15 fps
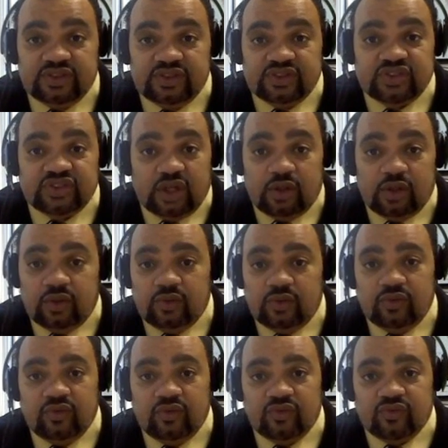
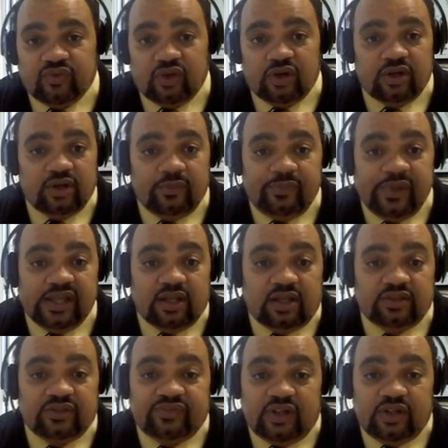So for being
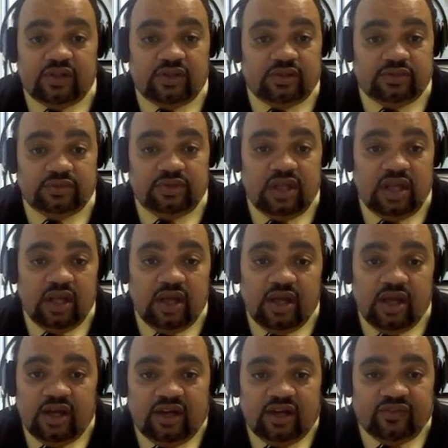on the phone
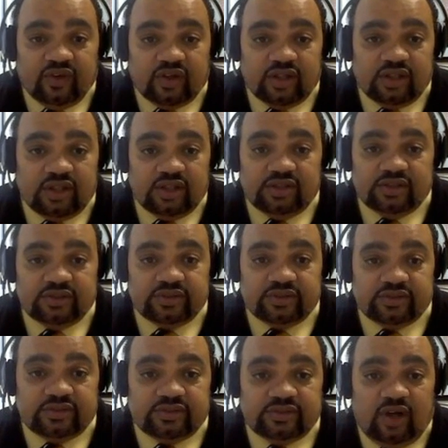for
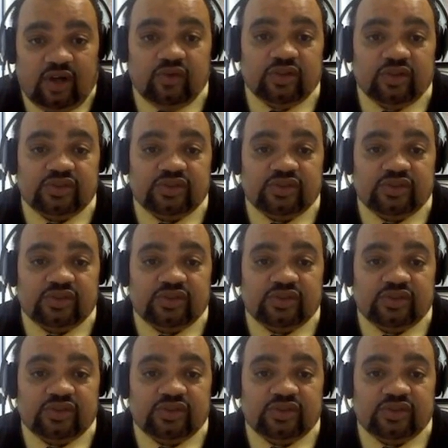over